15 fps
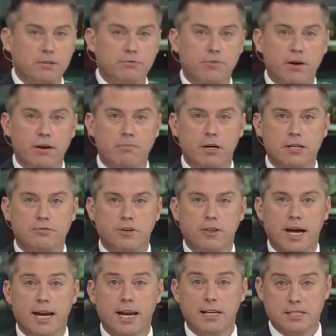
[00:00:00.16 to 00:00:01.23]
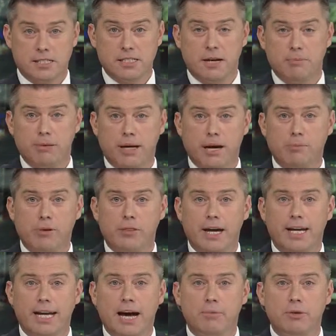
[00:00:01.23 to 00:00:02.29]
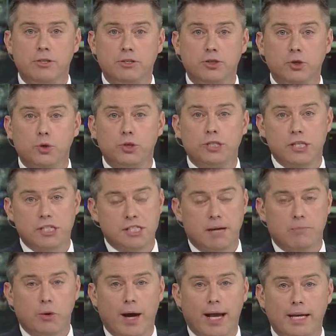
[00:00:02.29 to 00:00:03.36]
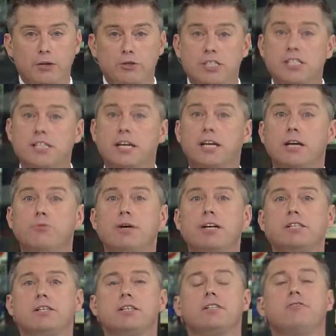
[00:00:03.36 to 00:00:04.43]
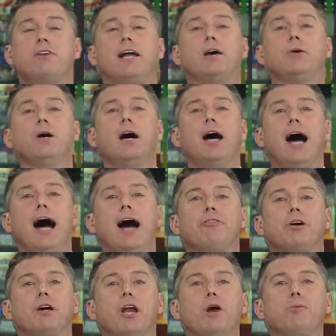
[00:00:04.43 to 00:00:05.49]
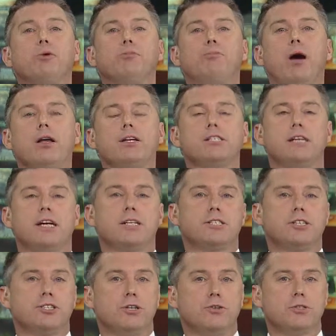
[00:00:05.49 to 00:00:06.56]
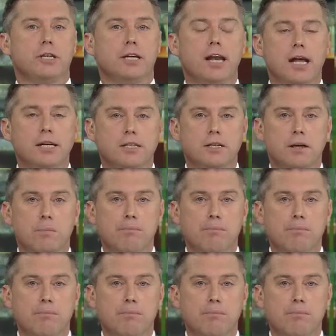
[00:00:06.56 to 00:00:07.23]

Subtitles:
Very much for that. Let's pick up on that now with George Szamuely, who's a senior research fellow at the Global Policy Institute at London